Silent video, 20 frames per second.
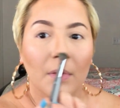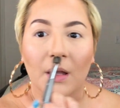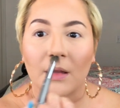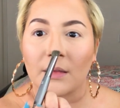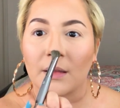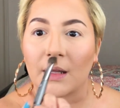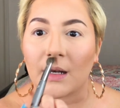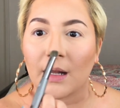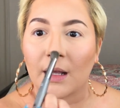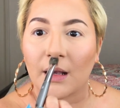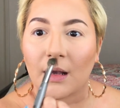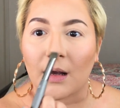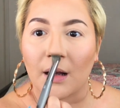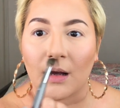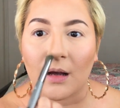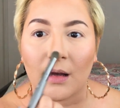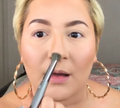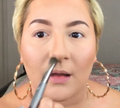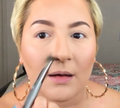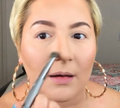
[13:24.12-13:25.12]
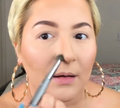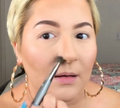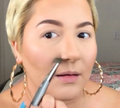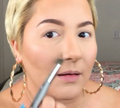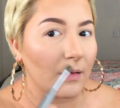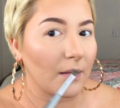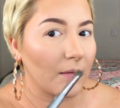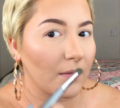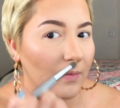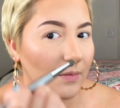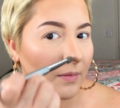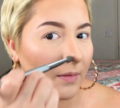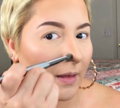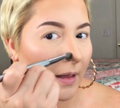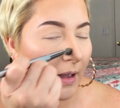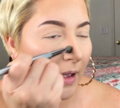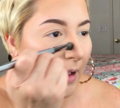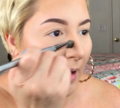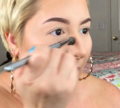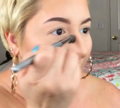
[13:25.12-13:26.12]
and then I cut
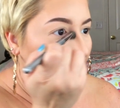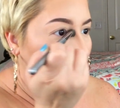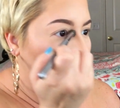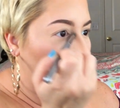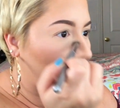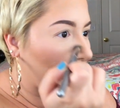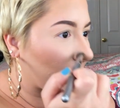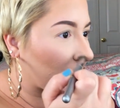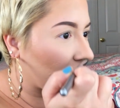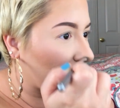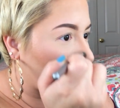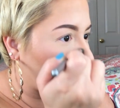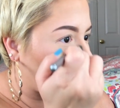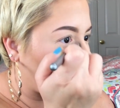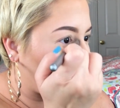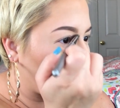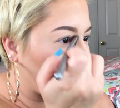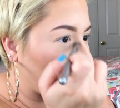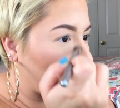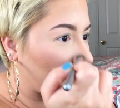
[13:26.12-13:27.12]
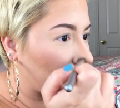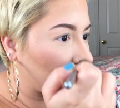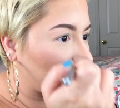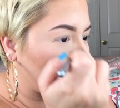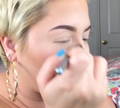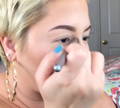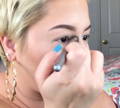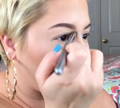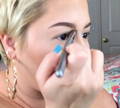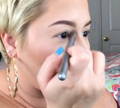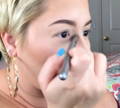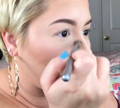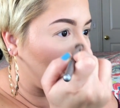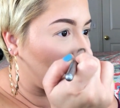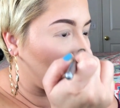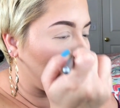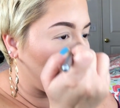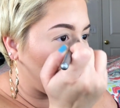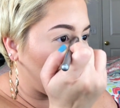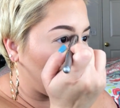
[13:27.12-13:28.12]
that out, and I'm gonna blend
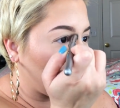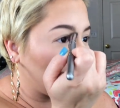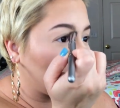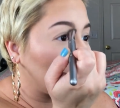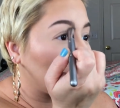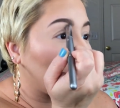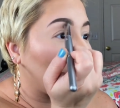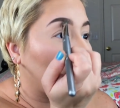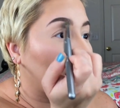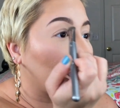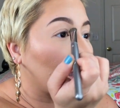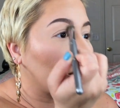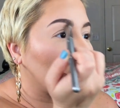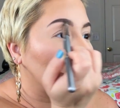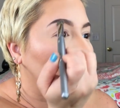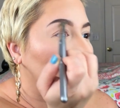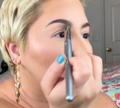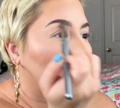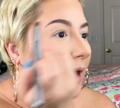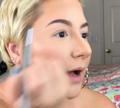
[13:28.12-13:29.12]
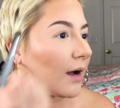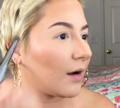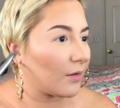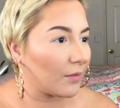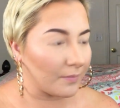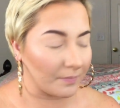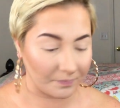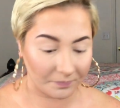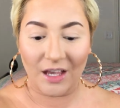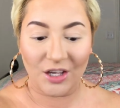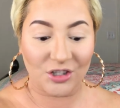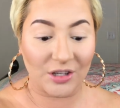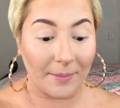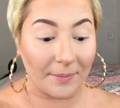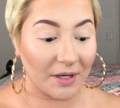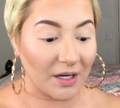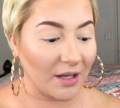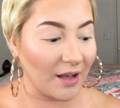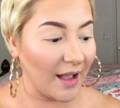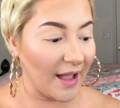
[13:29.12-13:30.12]
that area out. So
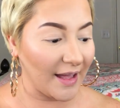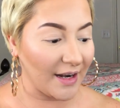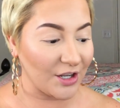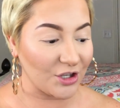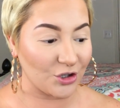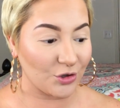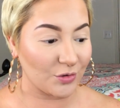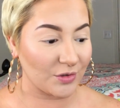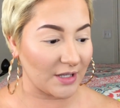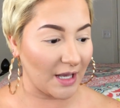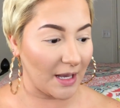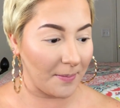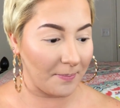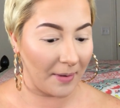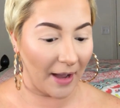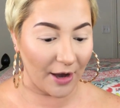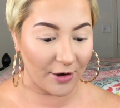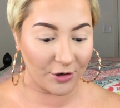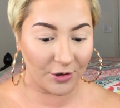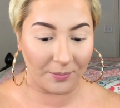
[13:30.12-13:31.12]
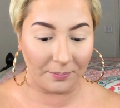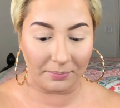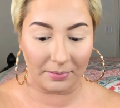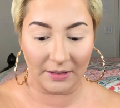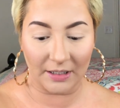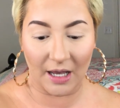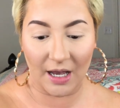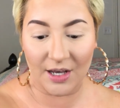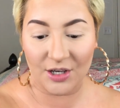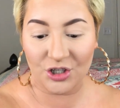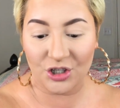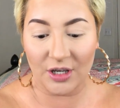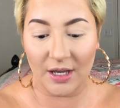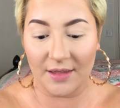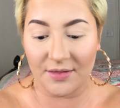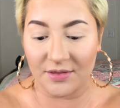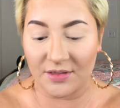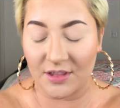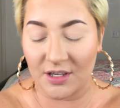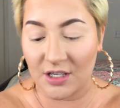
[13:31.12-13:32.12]
I'm gonna go ahead and use a powder blush,
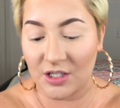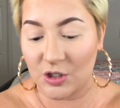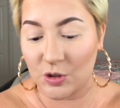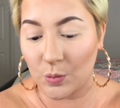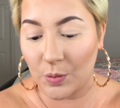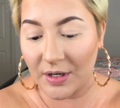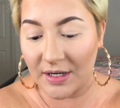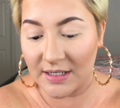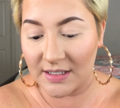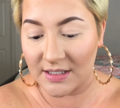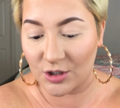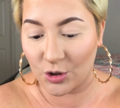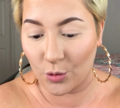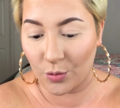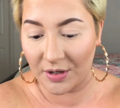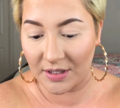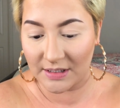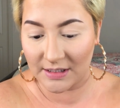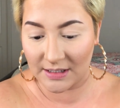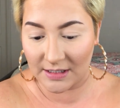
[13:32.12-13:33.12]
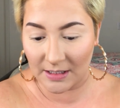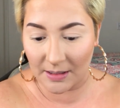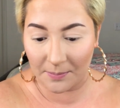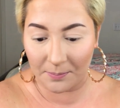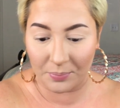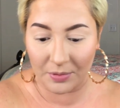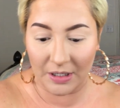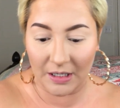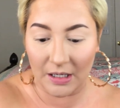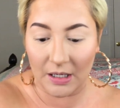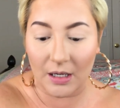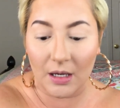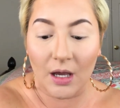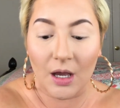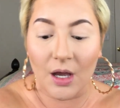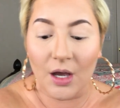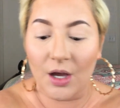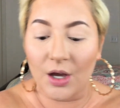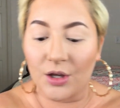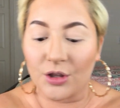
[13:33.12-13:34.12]
and this one is going to be
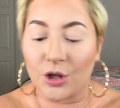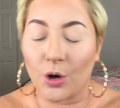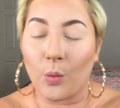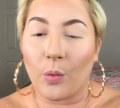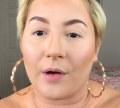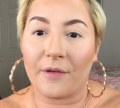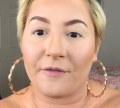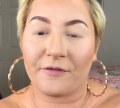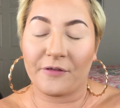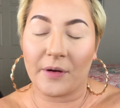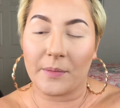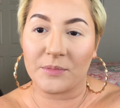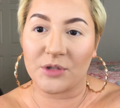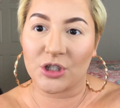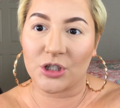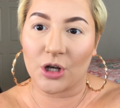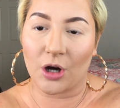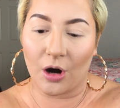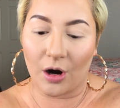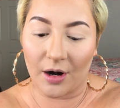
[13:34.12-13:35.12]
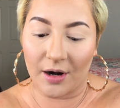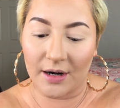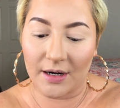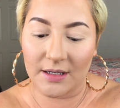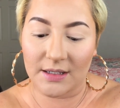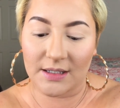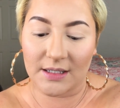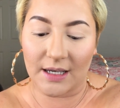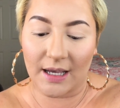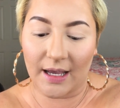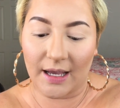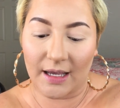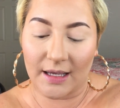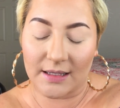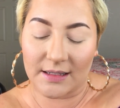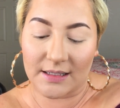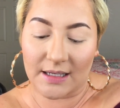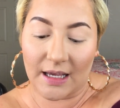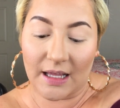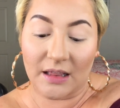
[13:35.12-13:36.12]
the one from Tarte,
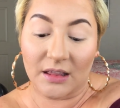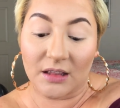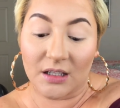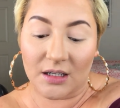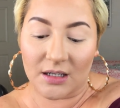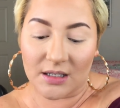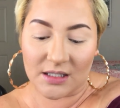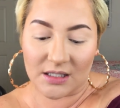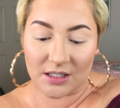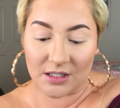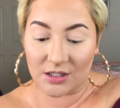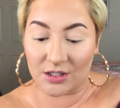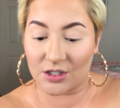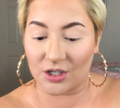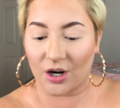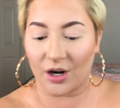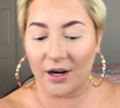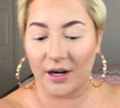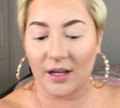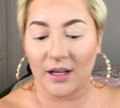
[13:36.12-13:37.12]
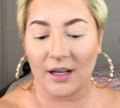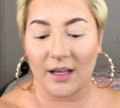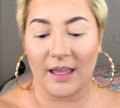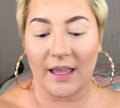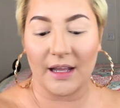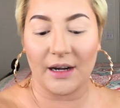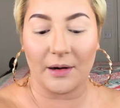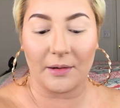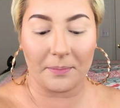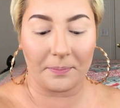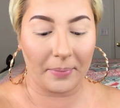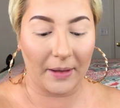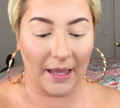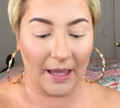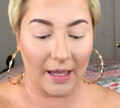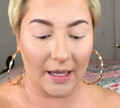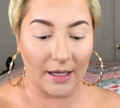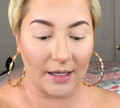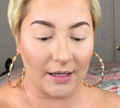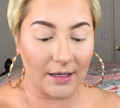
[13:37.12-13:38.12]
and it looks dark again on
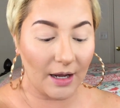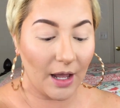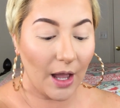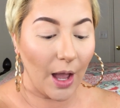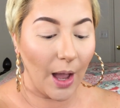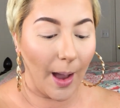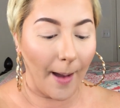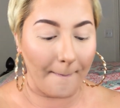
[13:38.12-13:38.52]
pan,